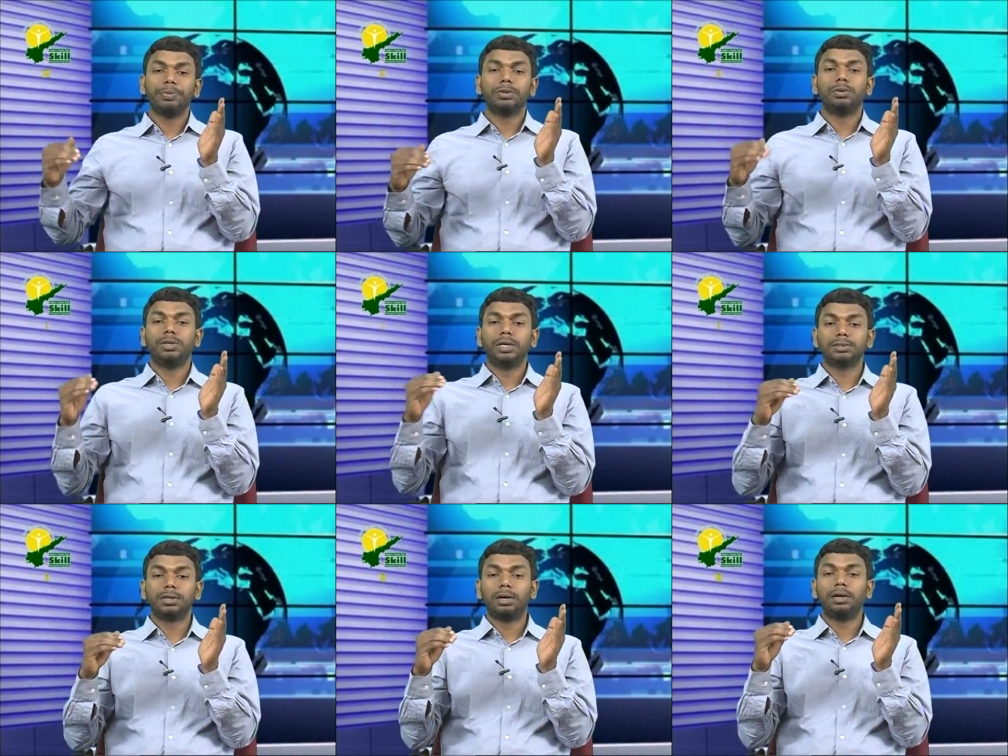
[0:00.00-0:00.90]
So, there is
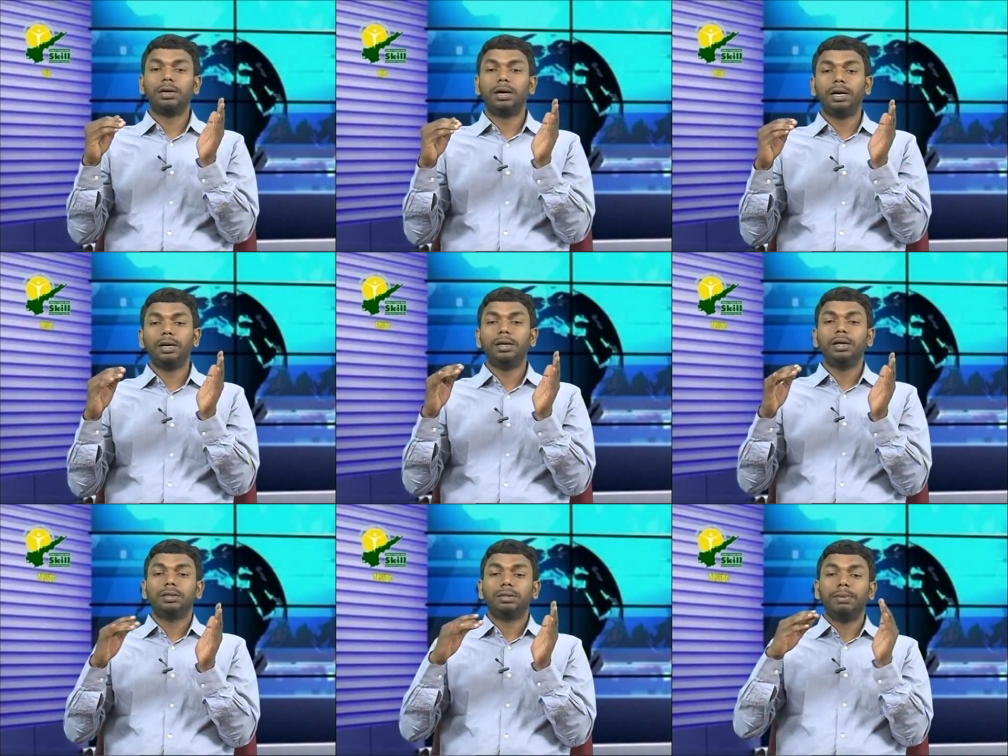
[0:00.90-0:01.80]
and
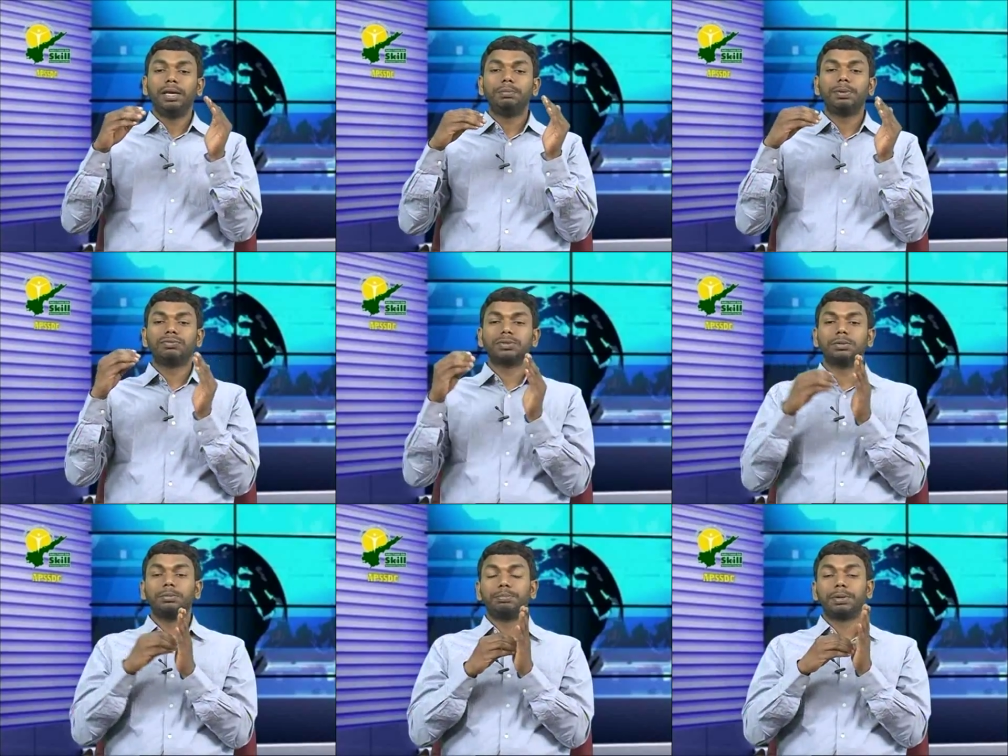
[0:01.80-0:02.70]
the main
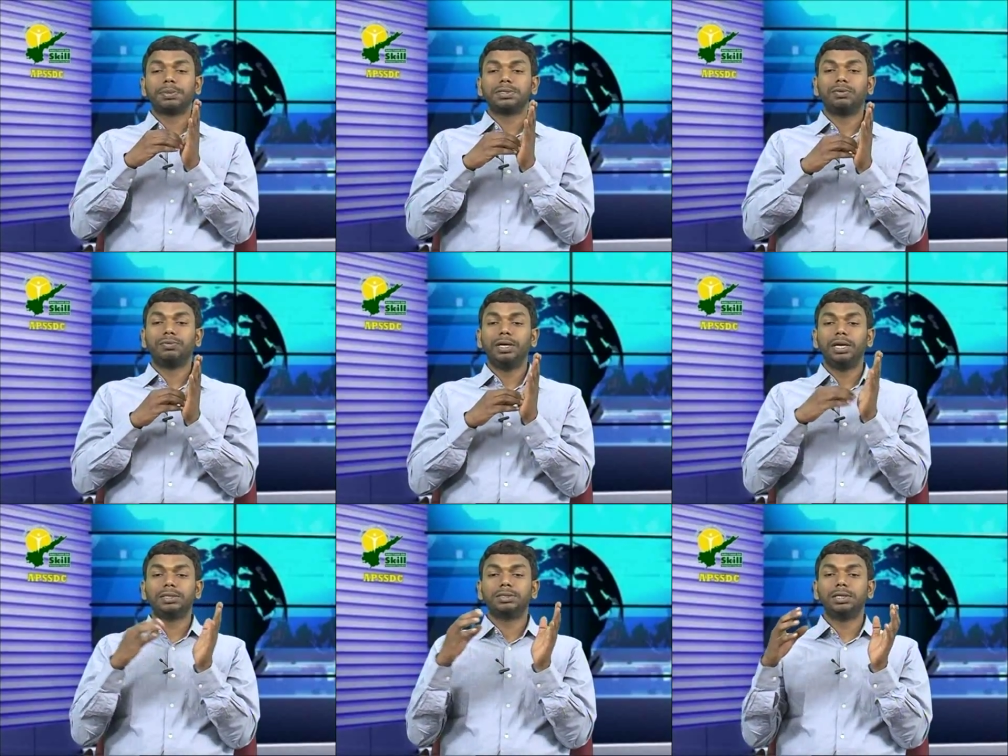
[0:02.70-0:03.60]
purpose of
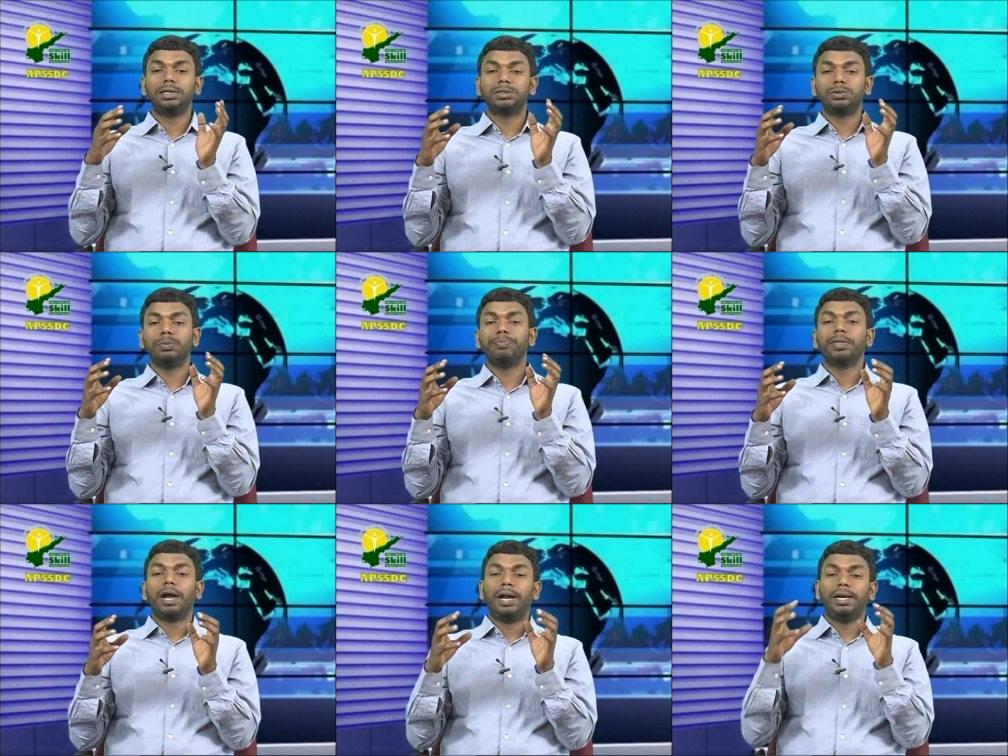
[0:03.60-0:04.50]
indexing is to
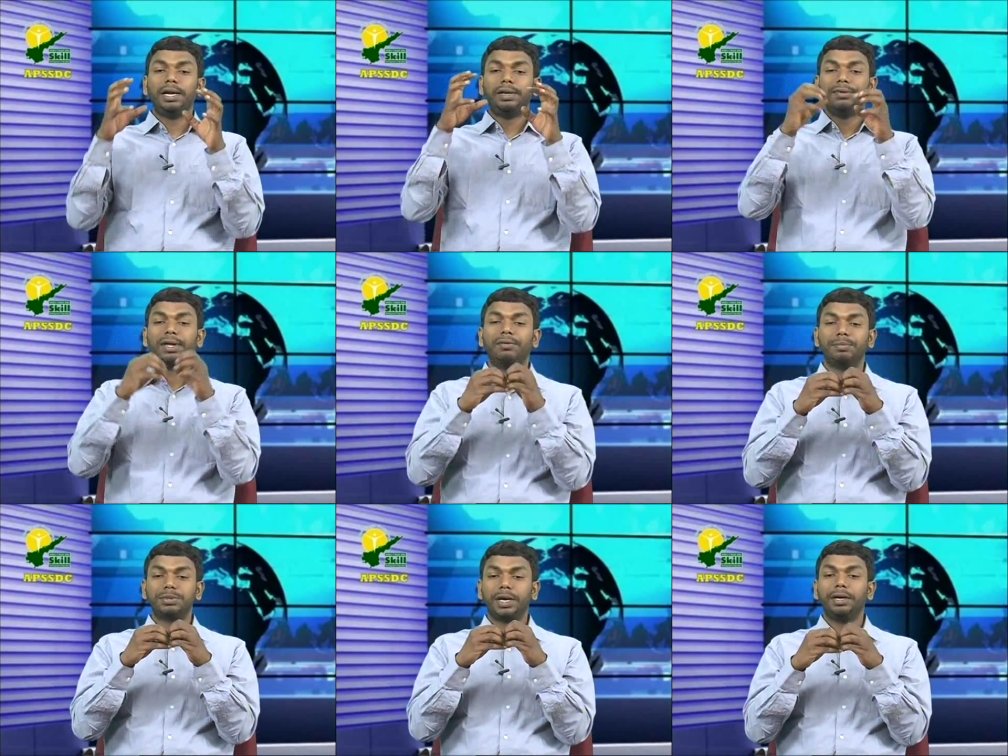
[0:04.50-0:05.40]
identify a
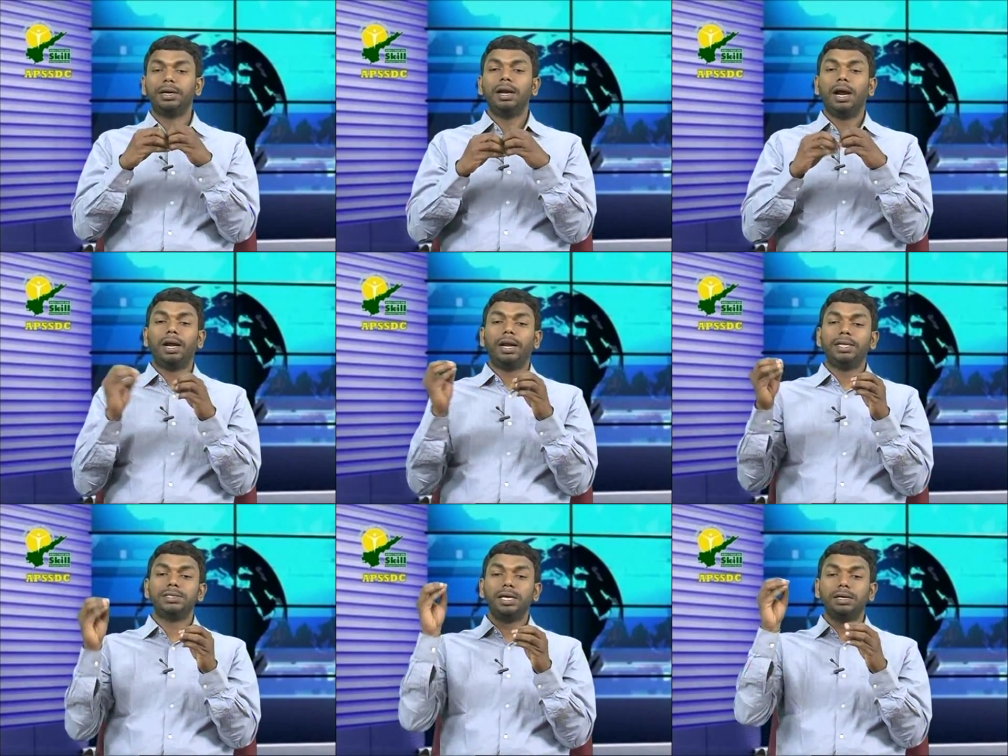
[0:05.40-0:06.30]
website and
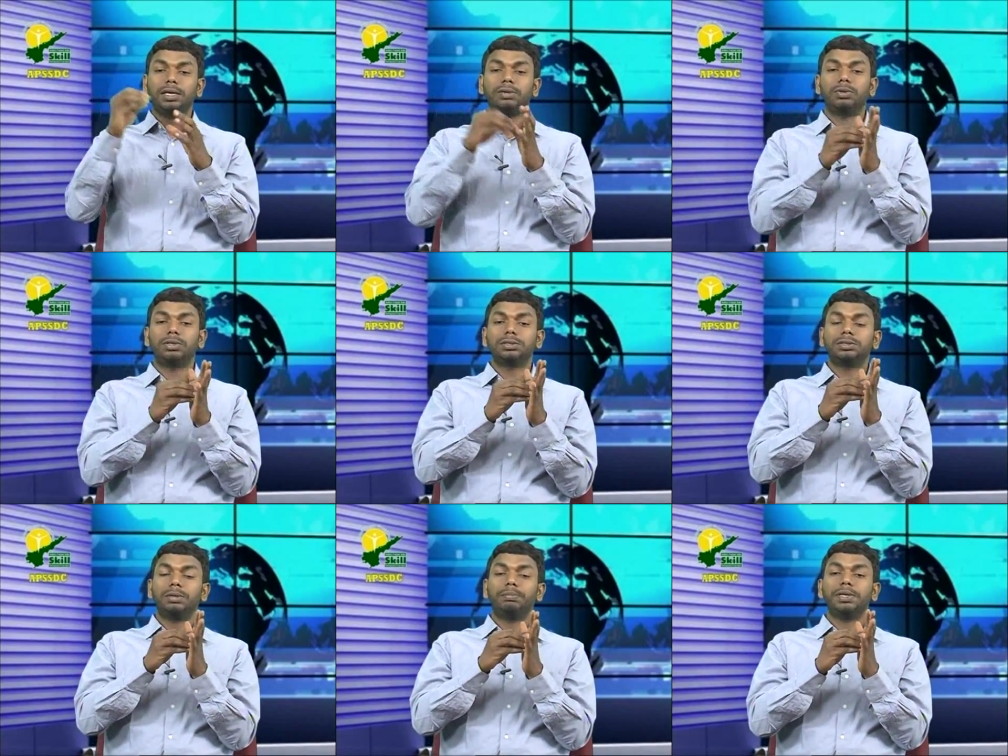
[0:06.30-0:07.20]
assign keywords
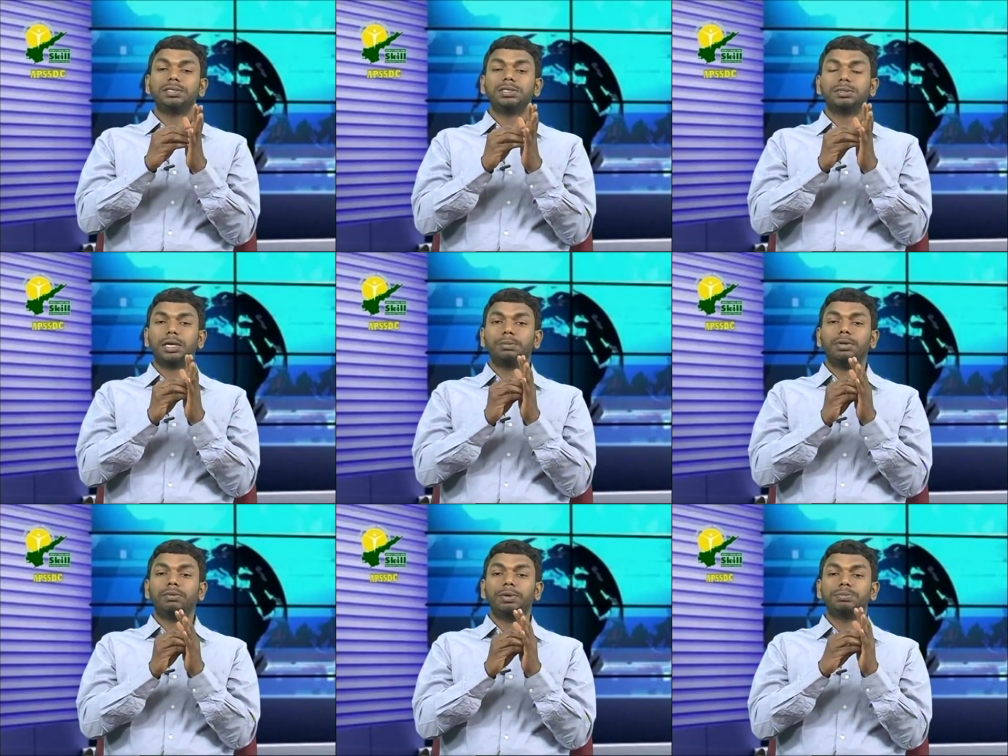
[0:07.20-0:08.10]
that best describe the
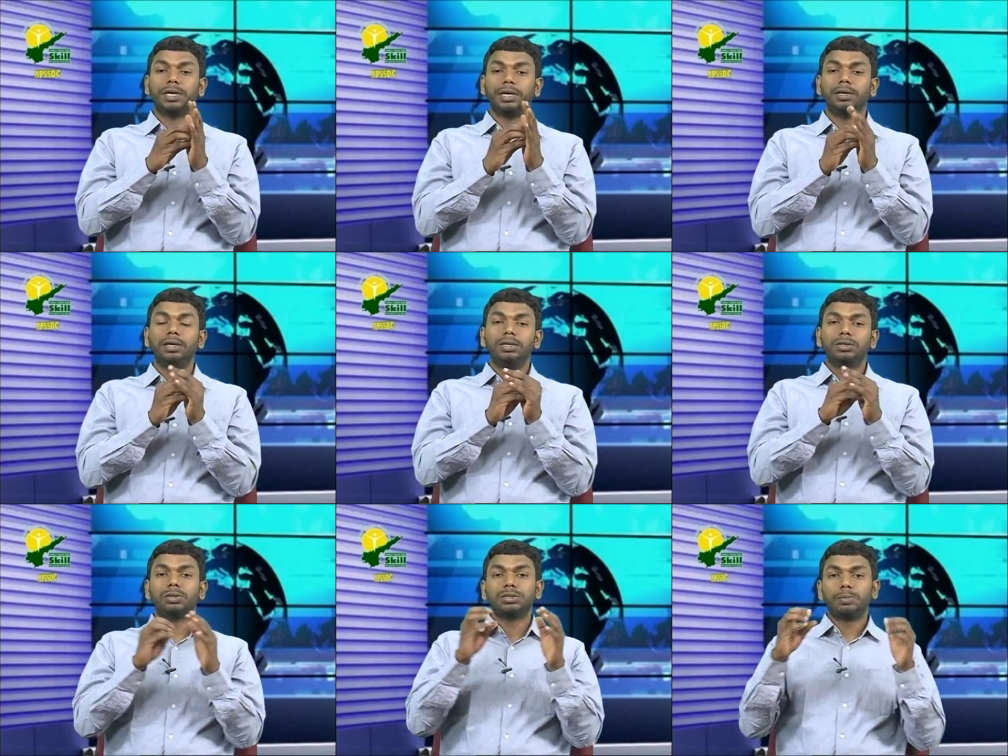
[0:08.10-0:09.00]
website.
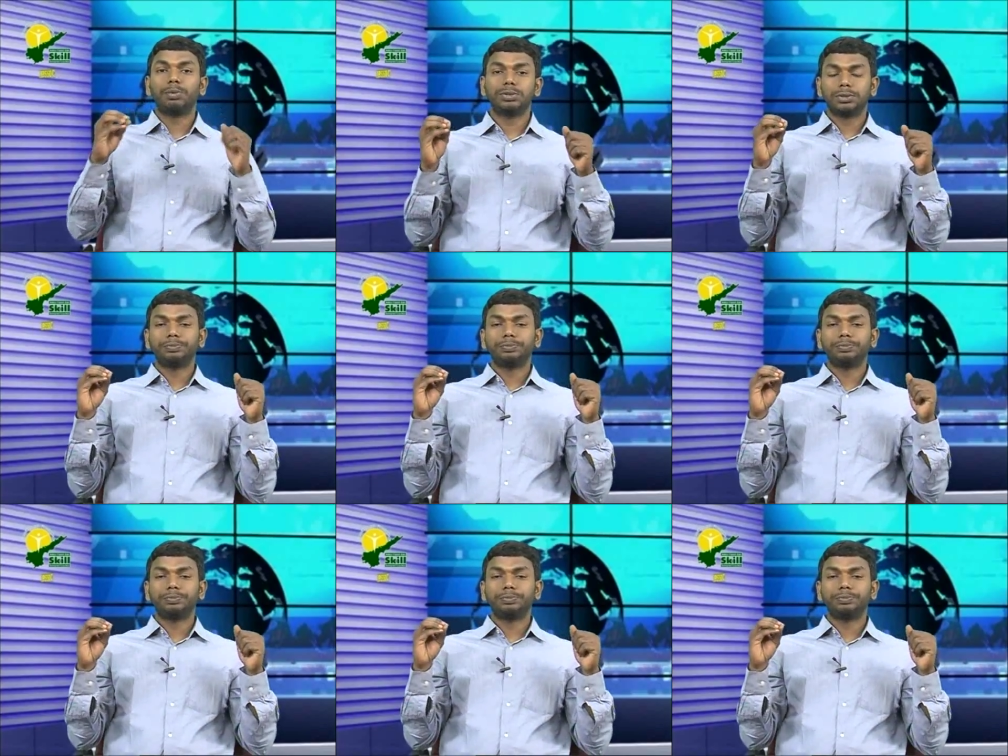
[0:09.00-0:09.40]
So, suppose